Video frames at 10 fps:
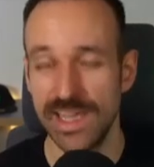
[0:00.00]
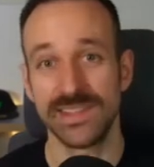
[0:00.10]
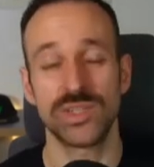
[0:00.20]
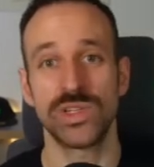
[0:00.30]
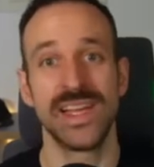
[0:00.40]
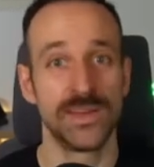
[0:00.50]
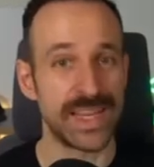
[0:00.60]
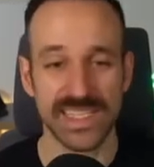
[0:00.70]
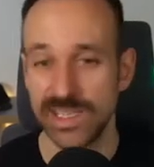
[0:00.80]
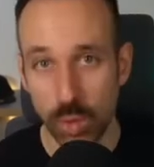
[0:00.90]
This will
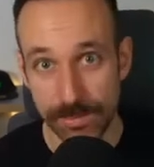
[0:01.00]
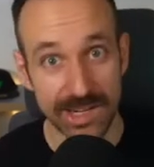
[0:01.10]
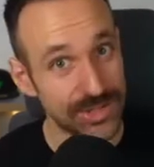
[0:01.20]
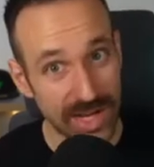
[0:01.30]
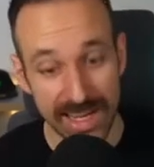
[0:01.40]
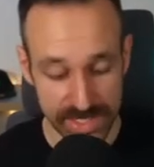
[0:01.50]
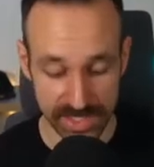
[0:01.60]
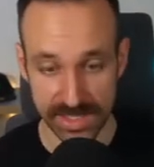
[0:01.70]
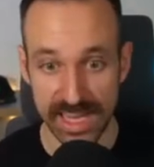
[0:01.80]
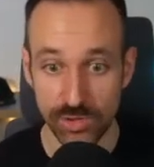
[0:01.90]
basically wipe out your iOS and